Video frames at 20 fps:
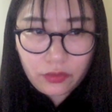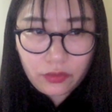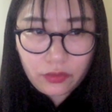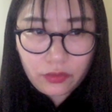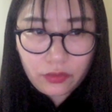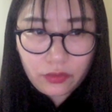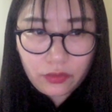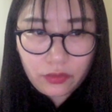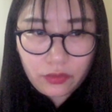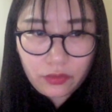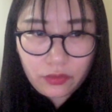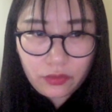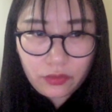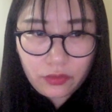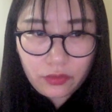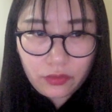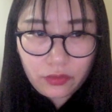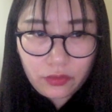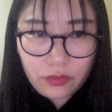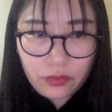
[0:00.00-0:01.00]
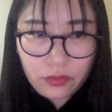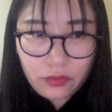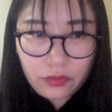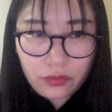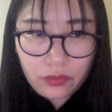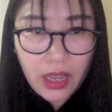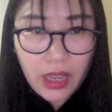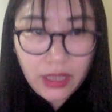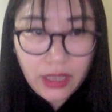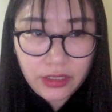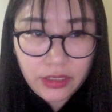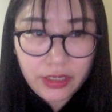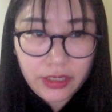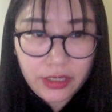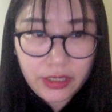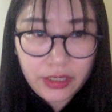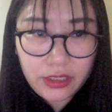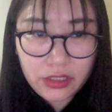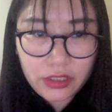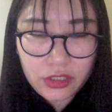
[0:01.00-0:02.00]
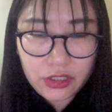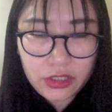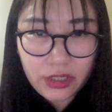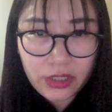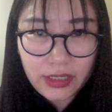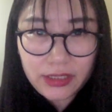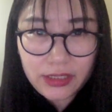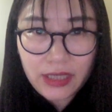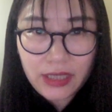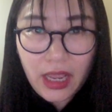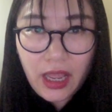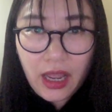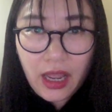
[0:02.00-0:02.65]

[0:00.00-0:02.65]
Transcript: and many people from other industries